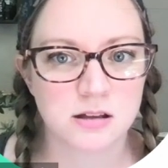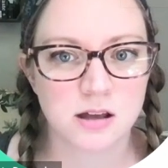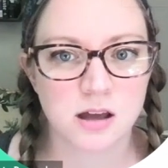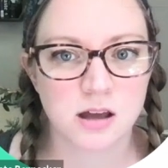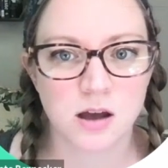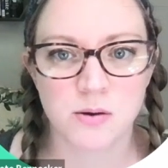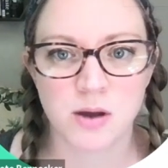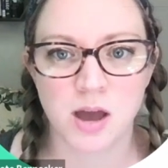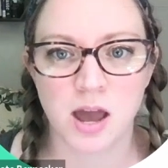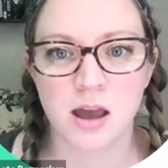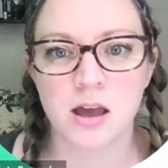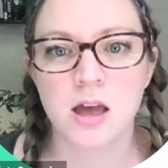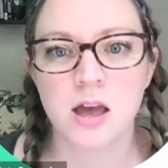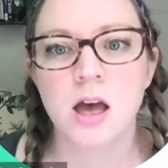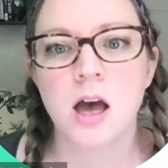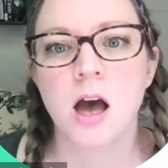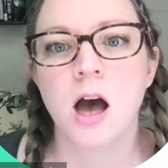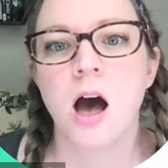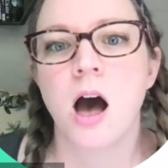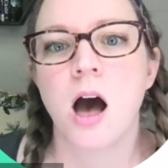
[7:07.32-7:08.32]
Okay,
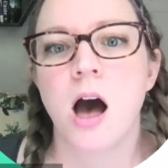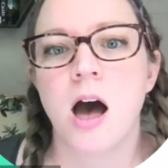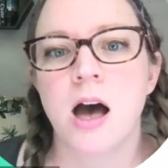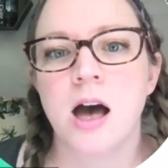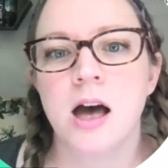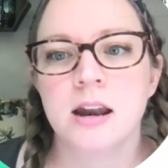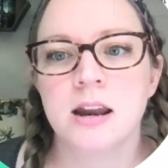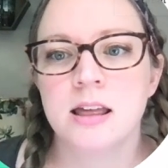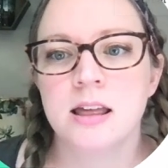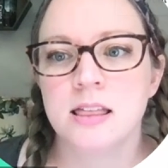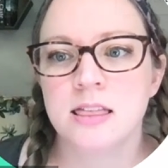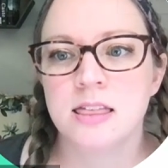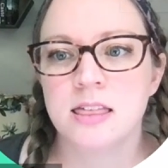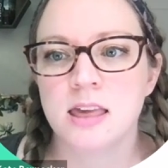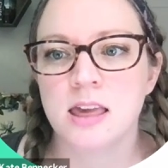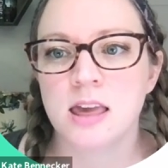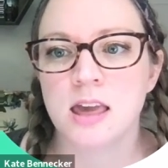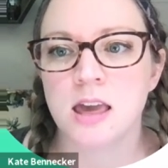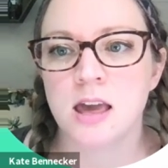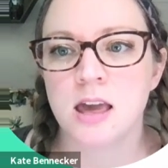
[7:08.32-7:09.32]
on
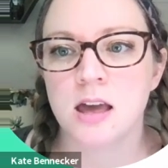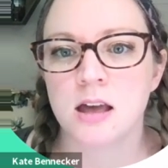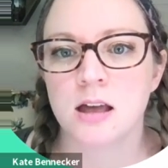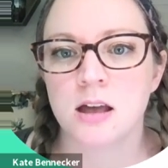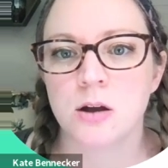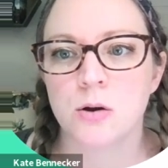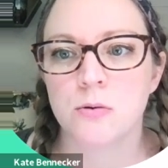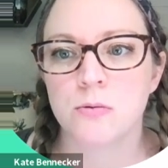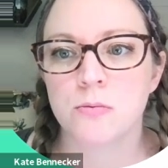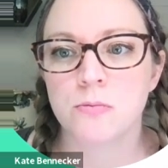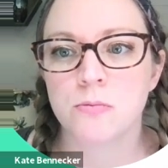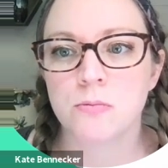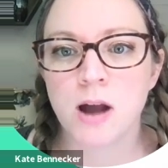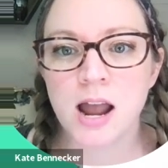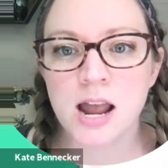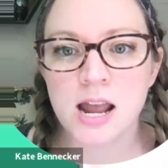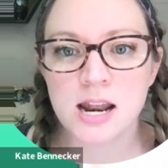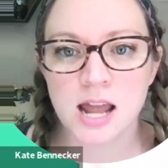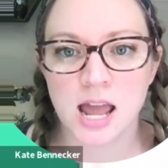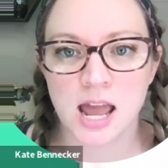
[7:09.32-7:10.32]
the
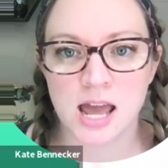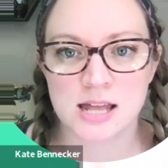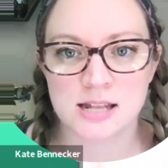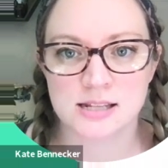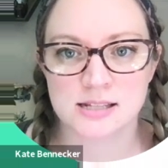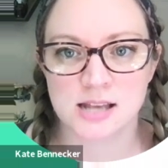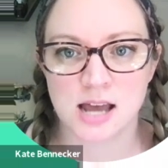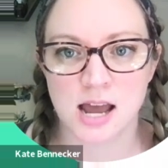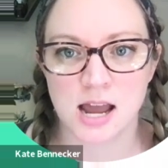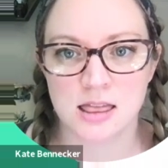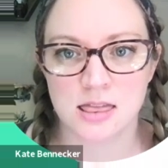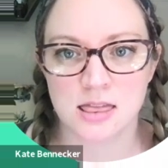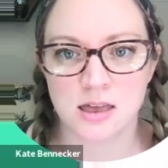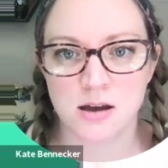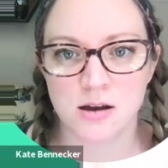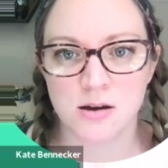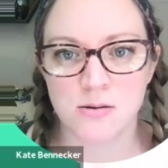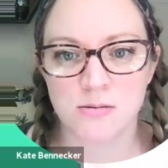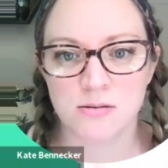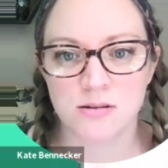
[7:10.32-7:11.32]
right-hand side
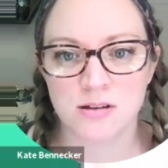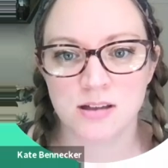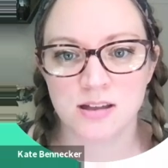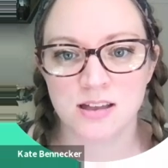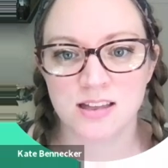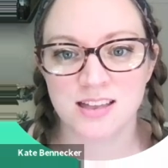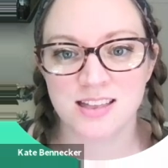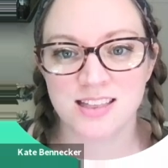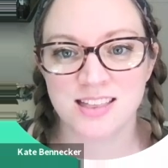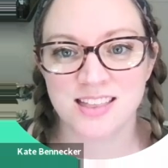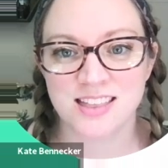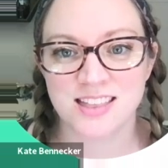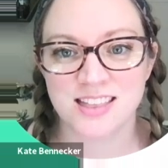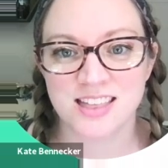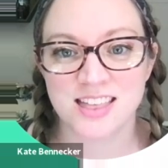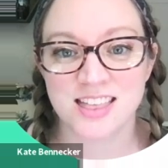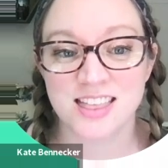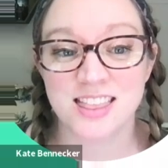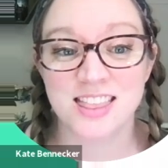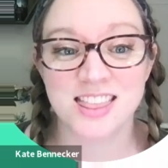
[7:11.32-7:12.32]
though,
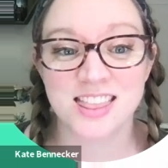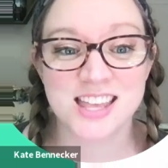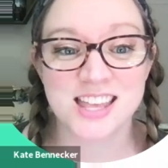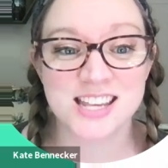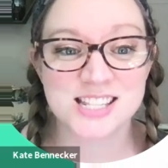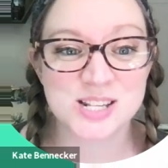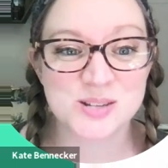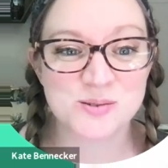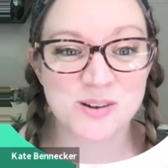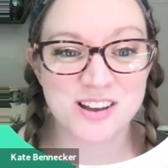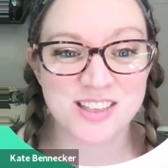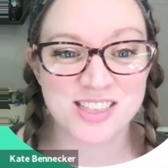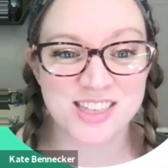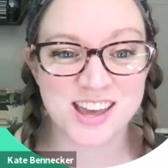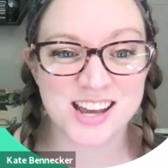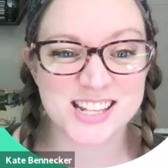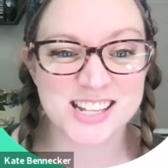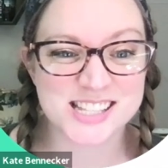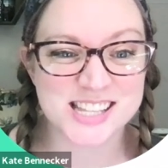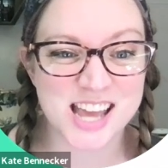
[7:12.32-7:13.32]
this is where
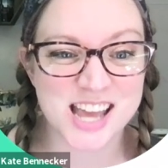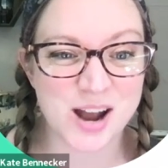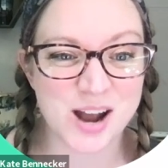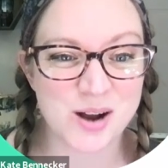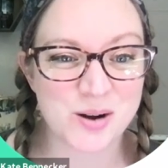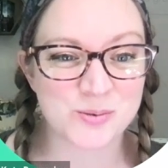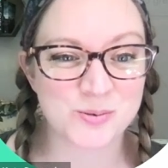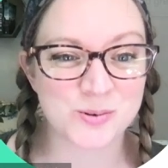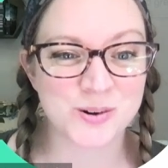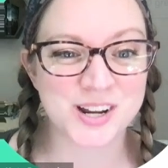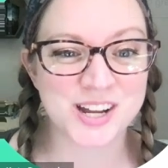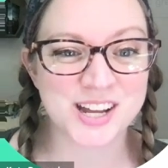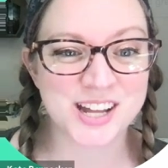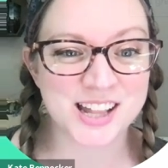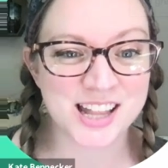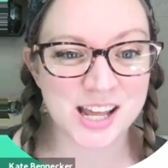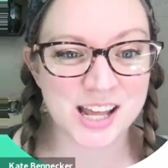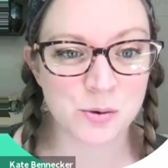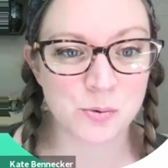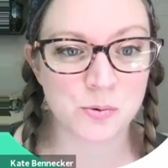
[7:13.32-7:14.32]
things get
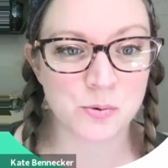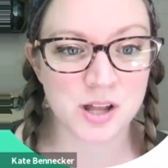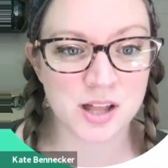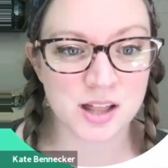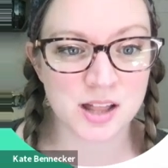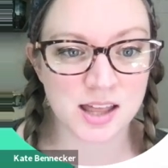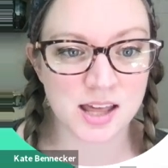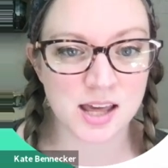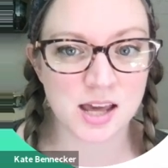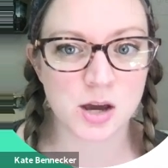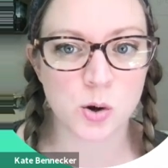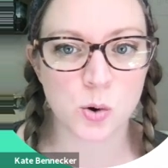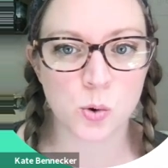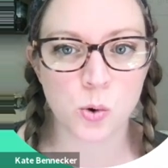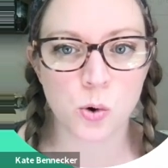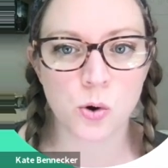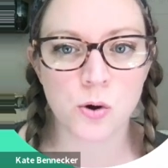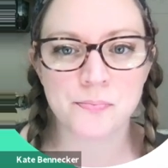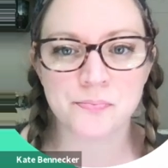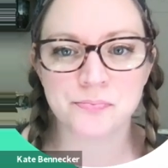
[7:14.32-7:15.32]
really, really
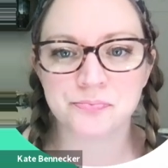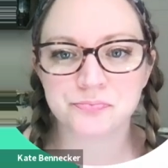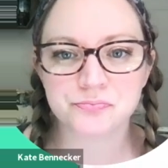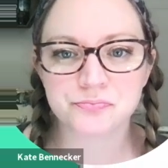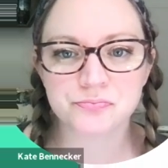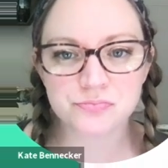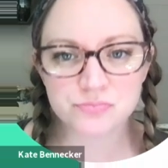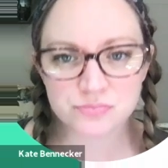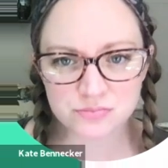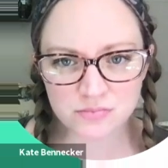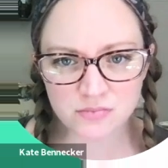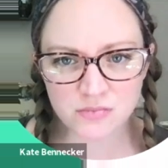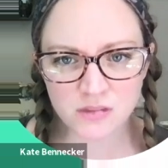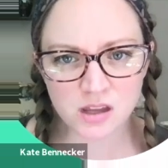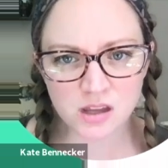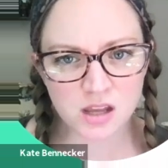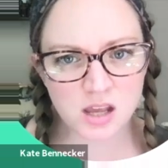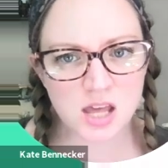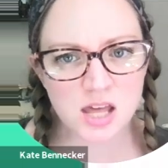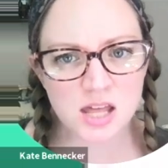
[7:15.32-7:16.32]
cool.
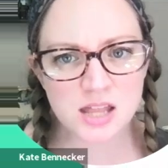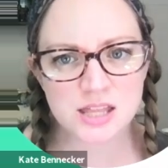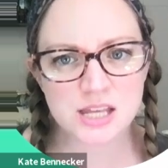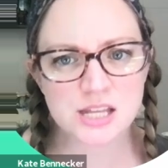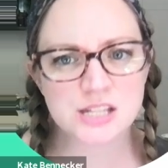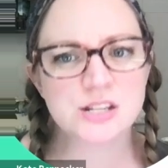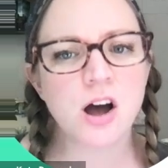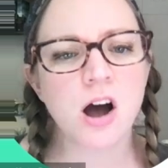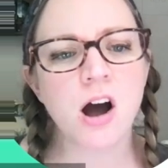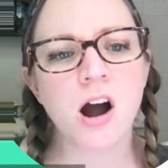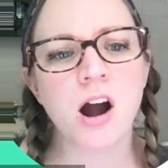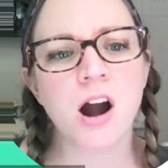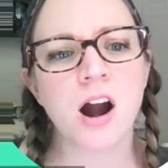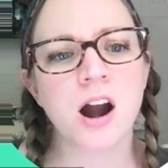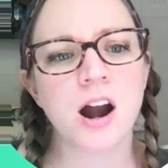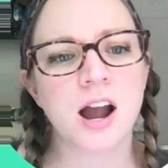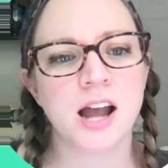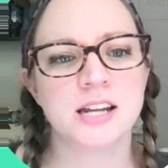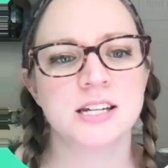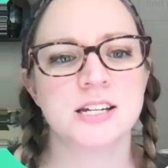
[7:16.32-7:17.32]
These
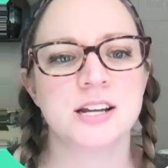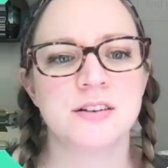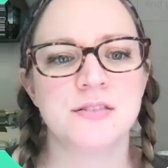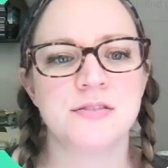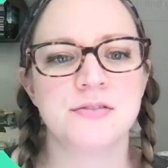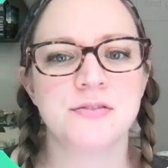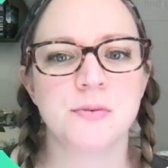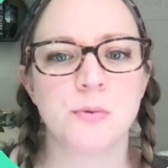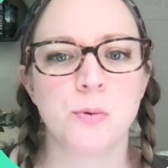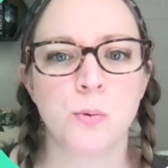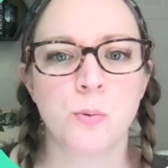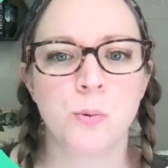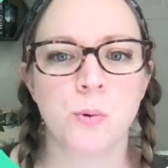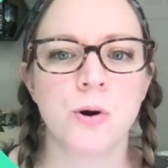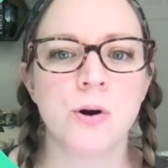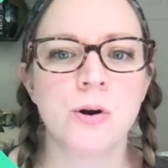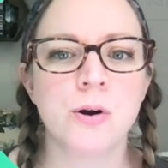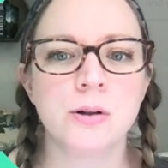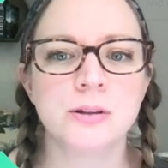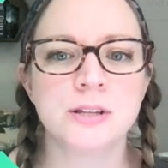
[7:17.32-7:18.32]
are kind of
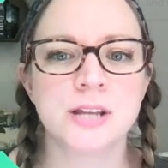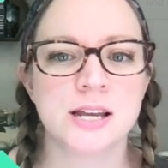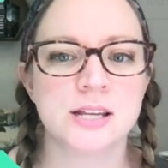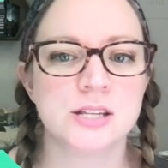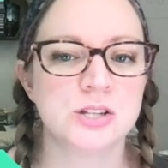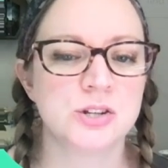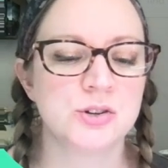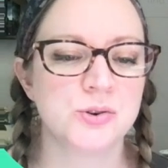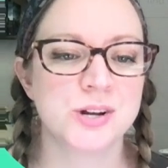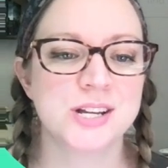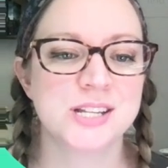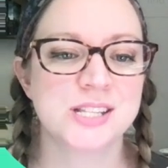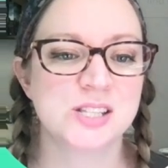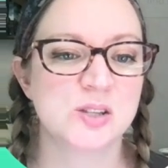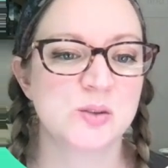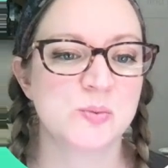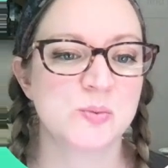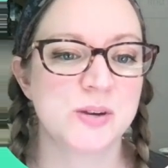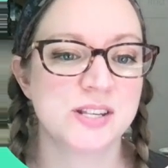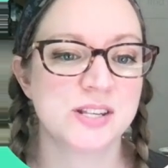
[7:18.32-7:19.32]
world history
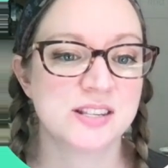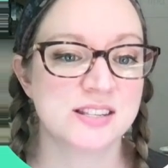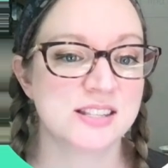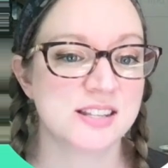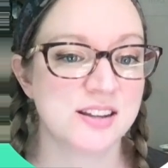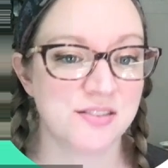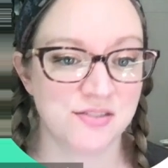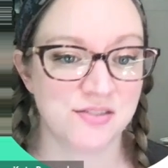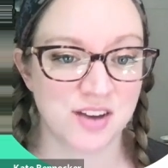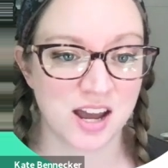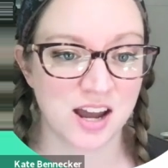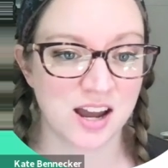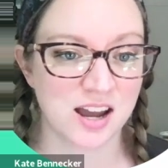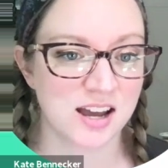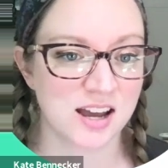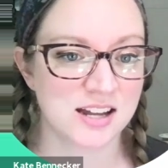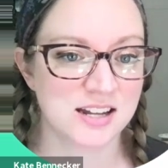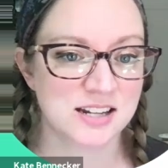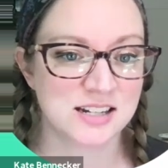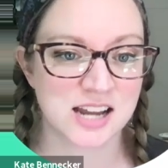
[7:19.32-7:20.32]
specific
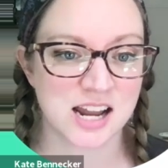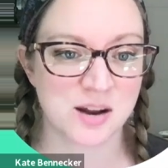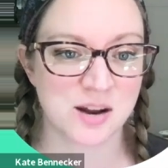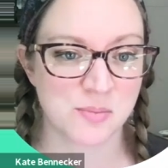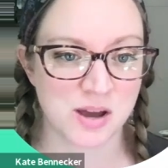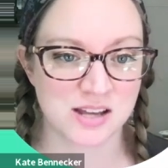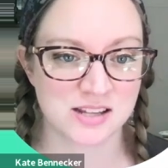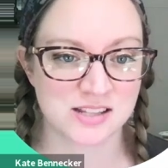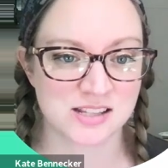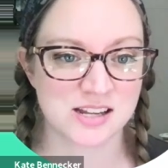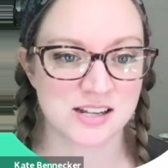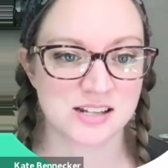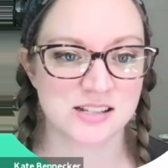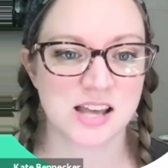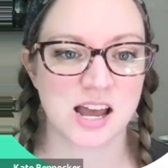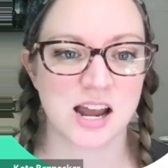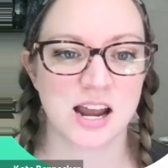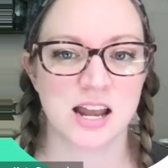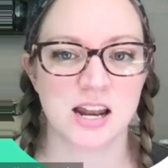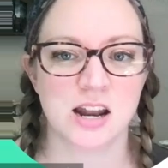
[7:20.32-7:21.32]
databases
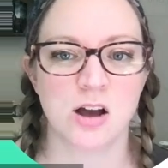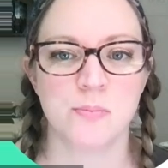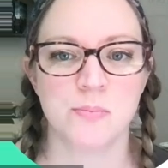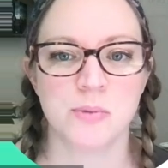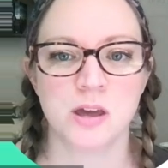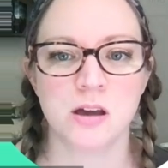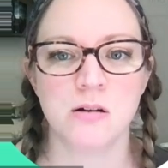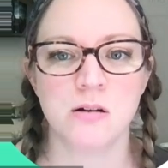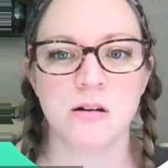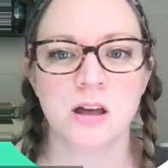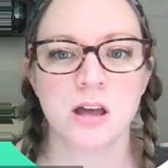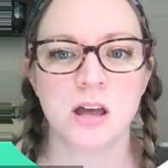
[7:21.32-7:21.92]
that can help you.